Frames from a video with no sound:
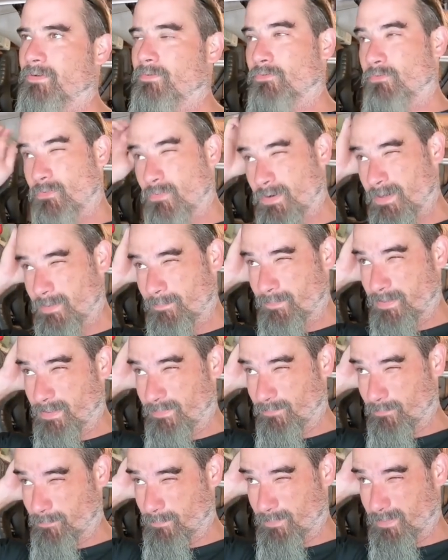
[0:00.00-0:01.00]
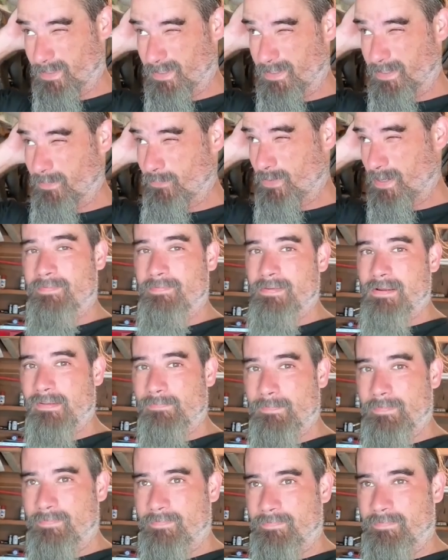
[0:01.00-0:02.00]
It was quite a mess, but it wouldn't
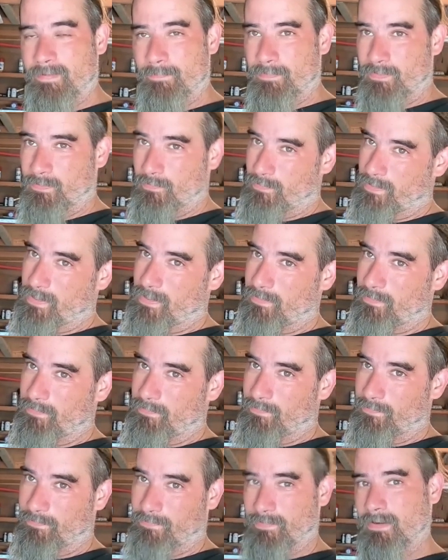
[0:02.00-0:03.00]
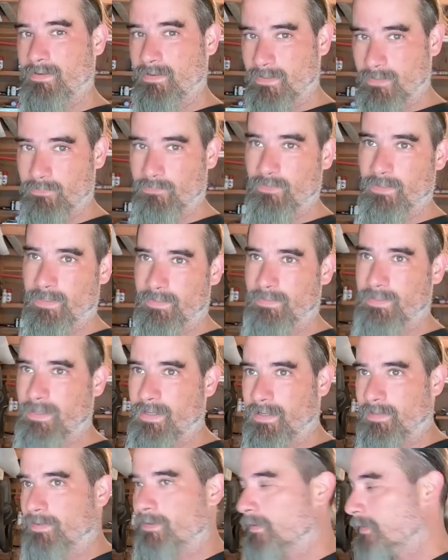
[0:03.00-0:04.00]
South Mississippi without scenarios like that.